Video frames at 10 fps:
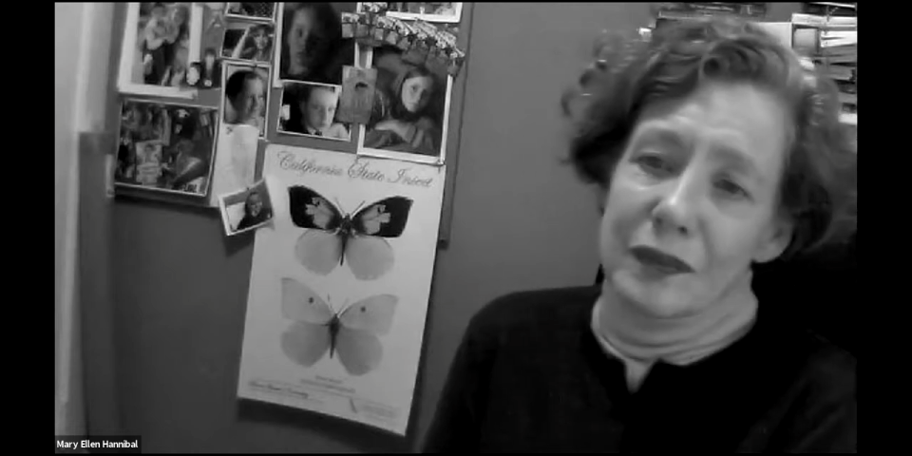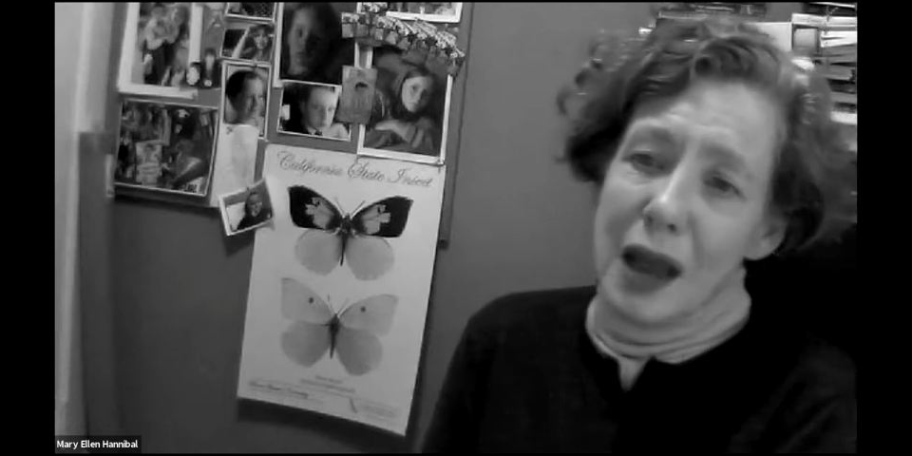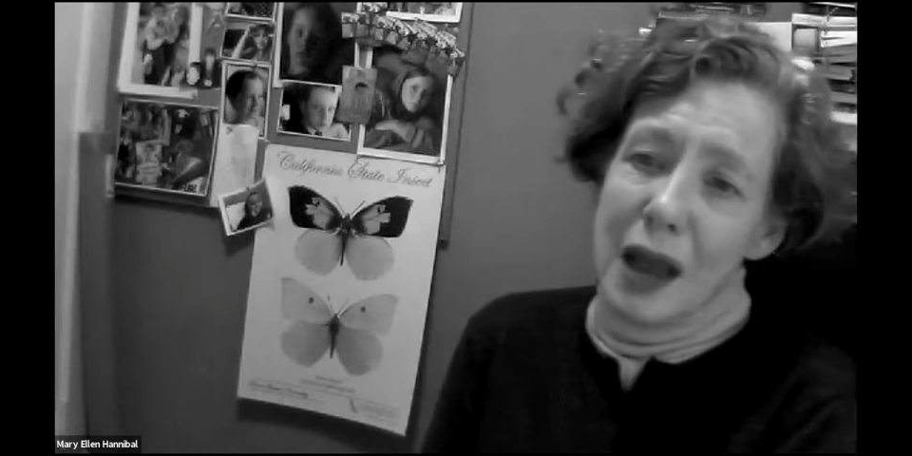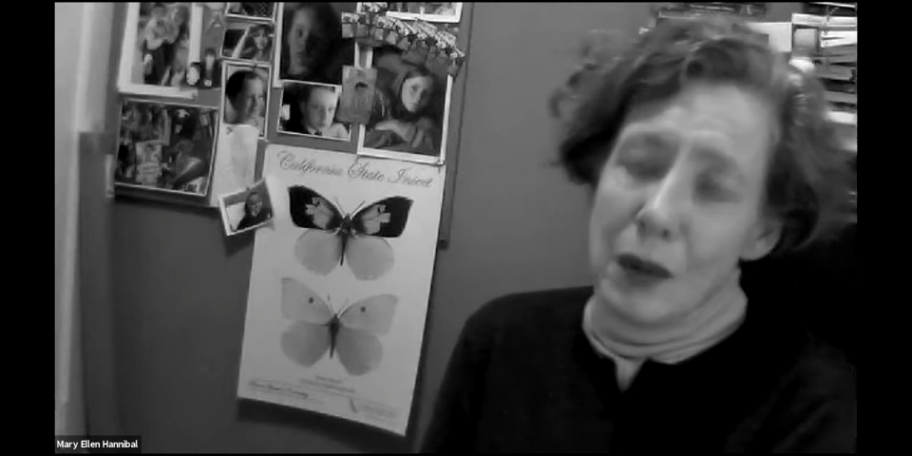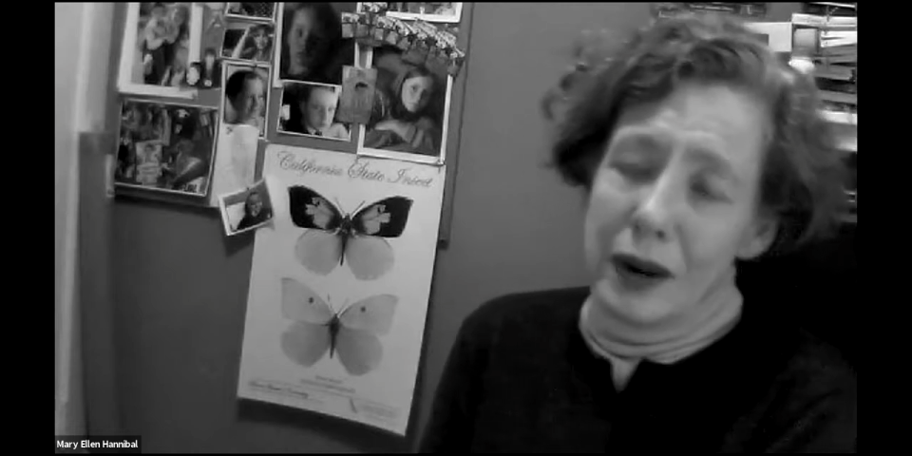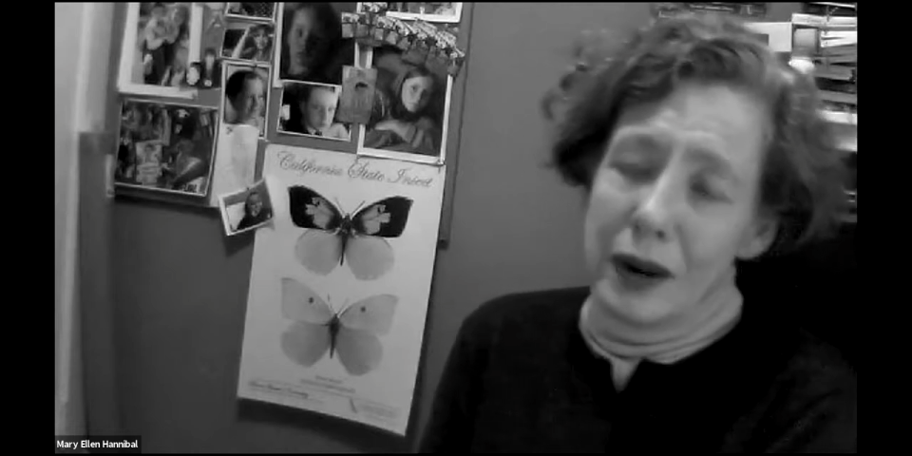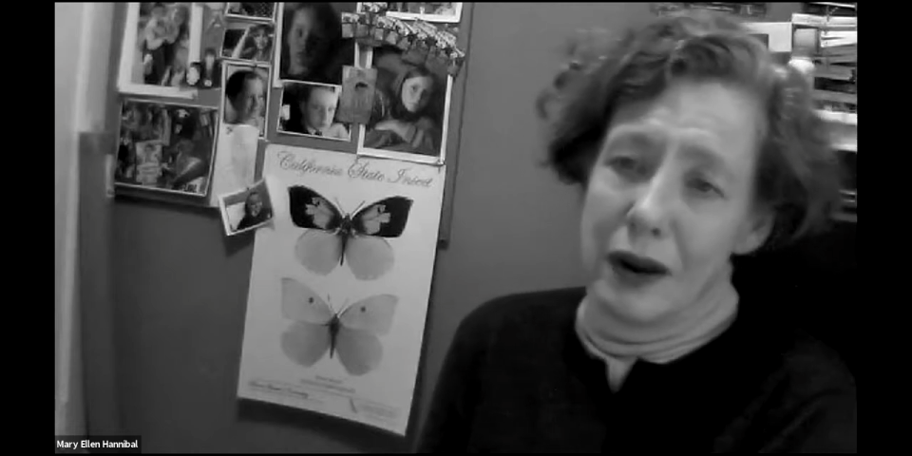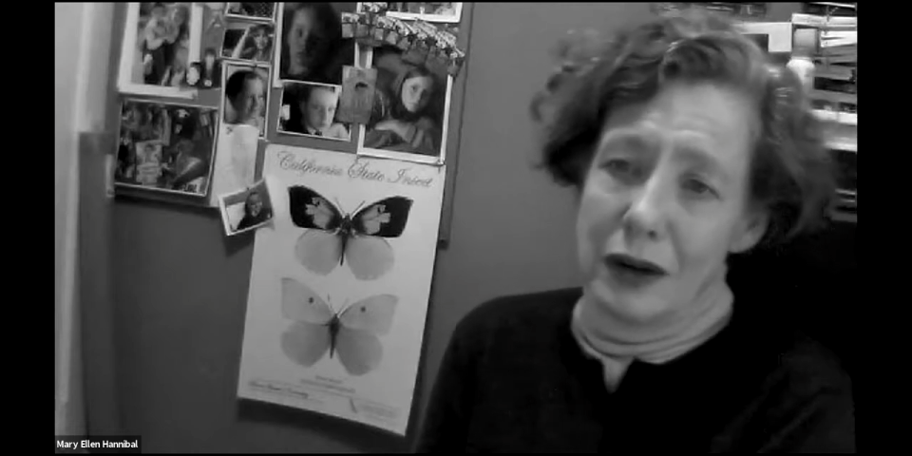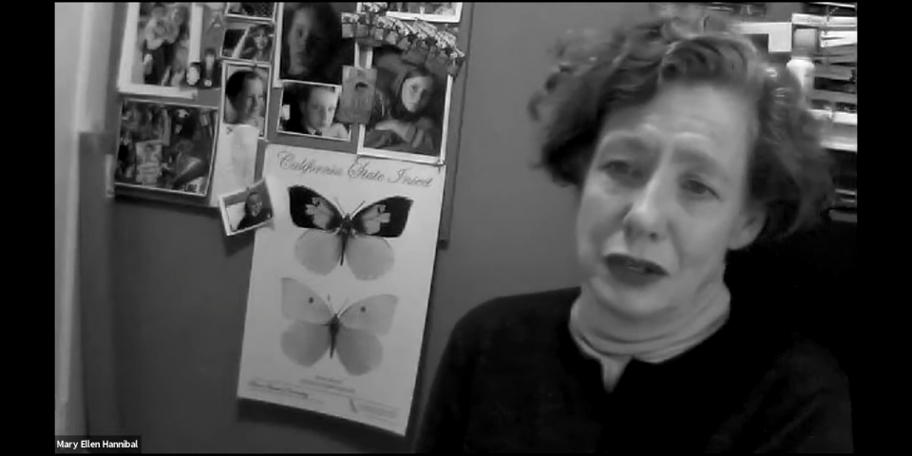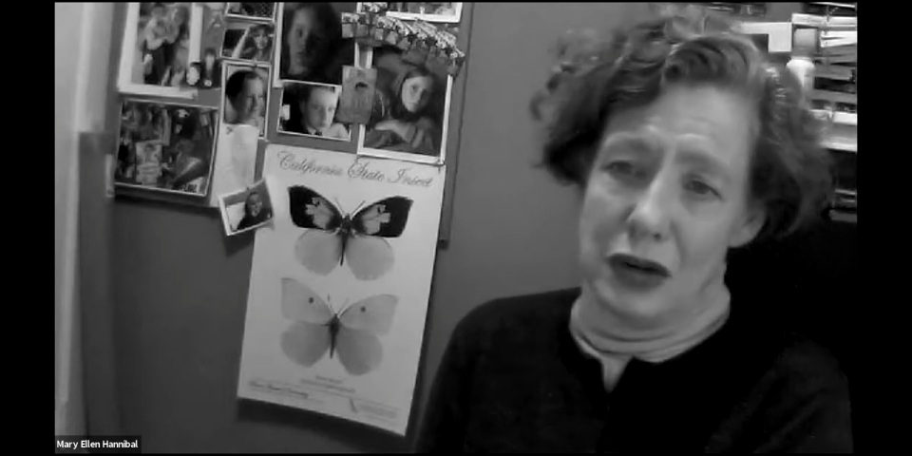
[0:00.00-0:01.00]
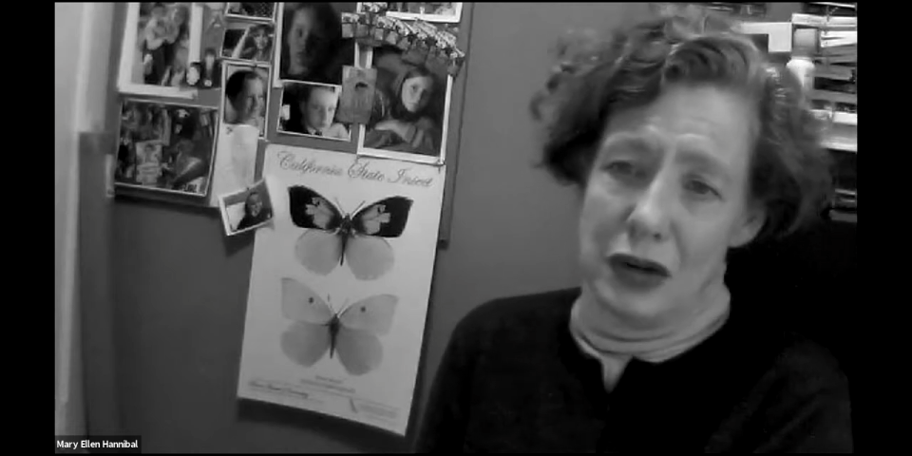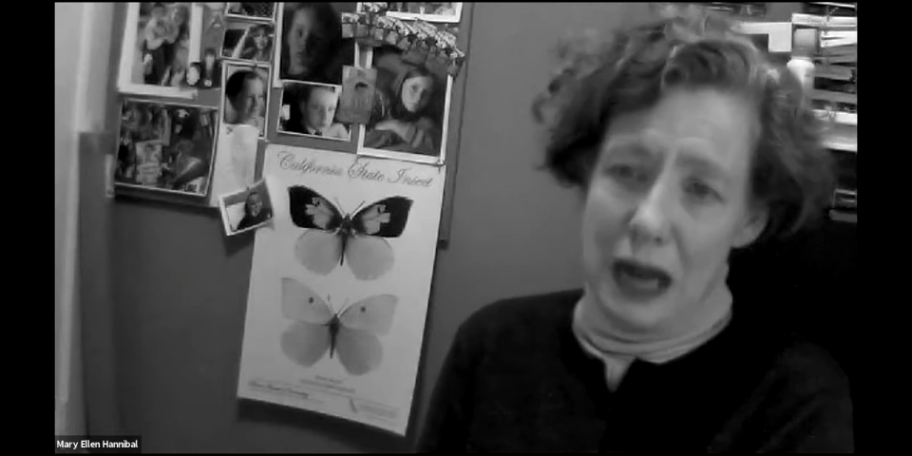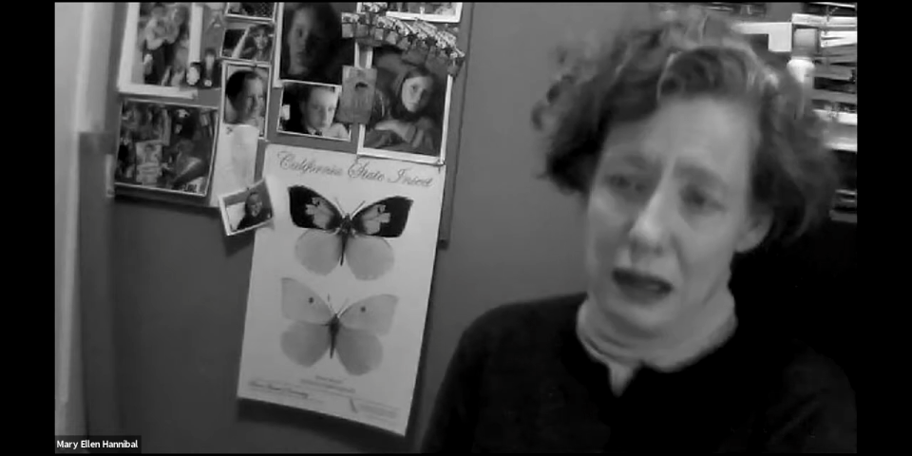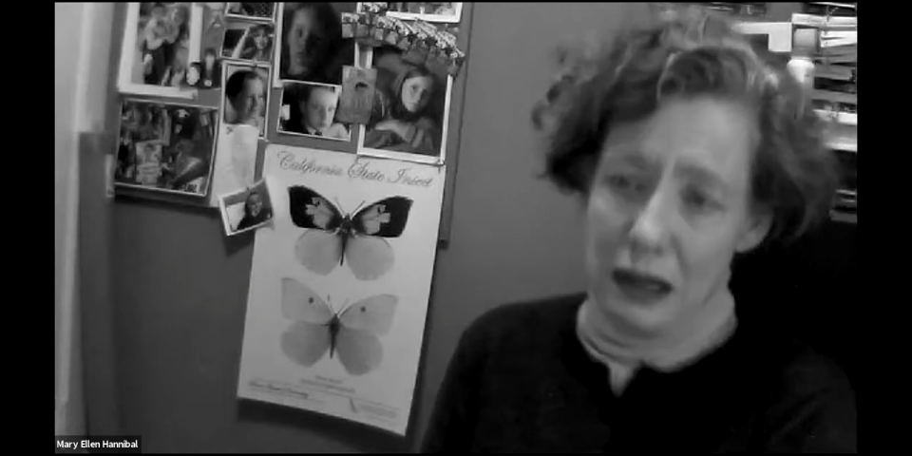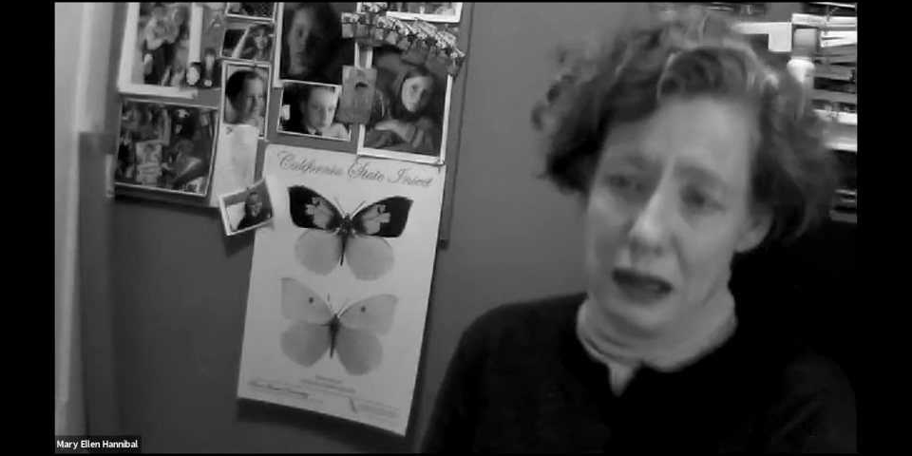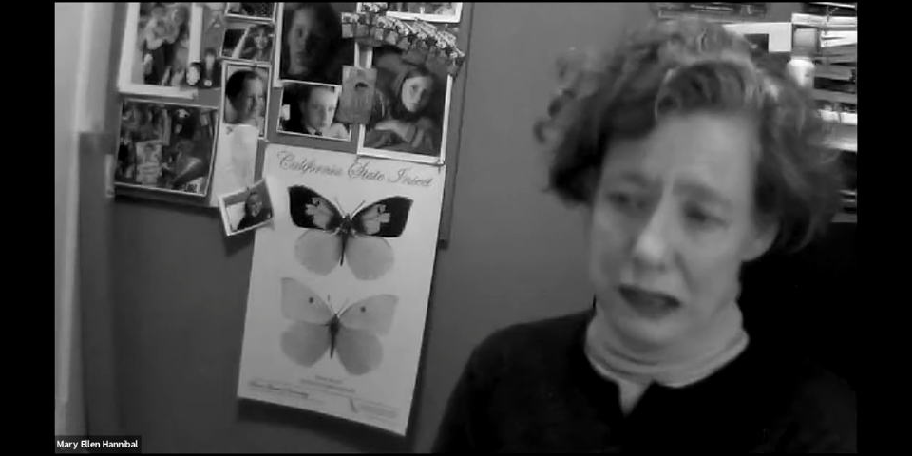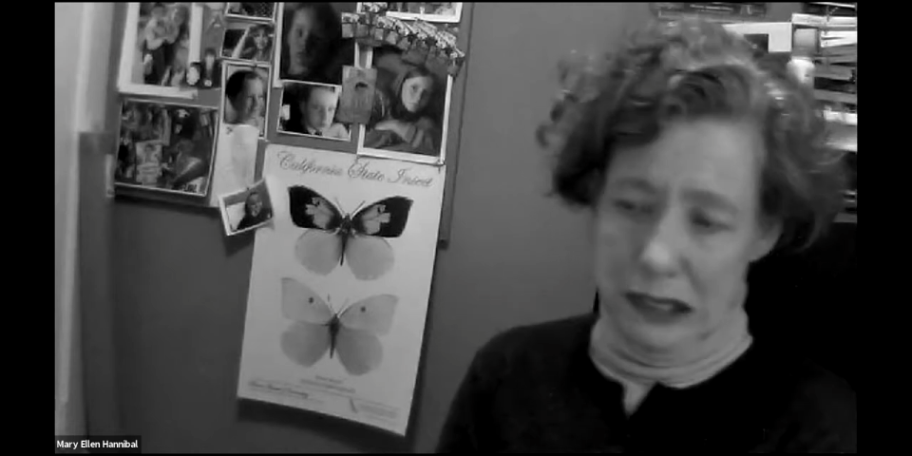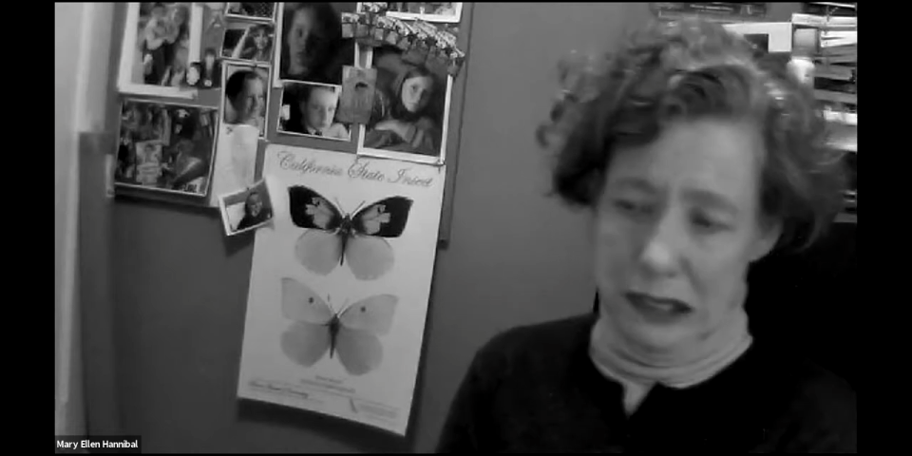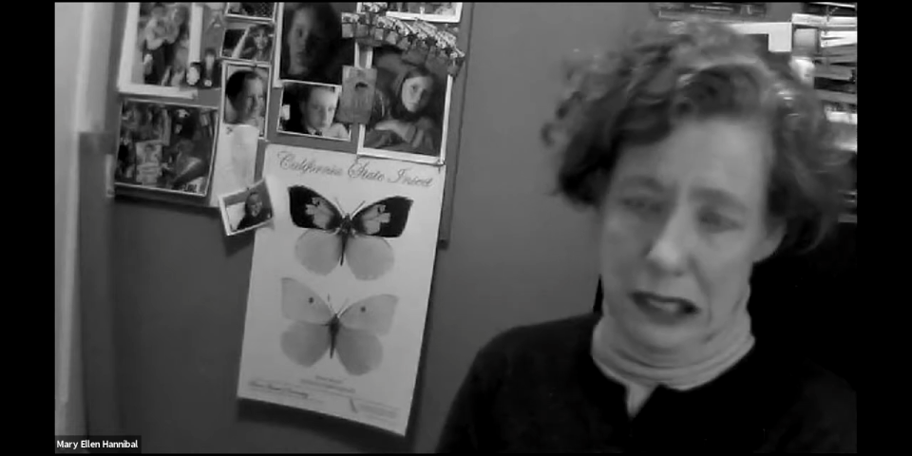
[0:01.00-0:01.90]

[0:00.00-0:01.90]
our character, Alex,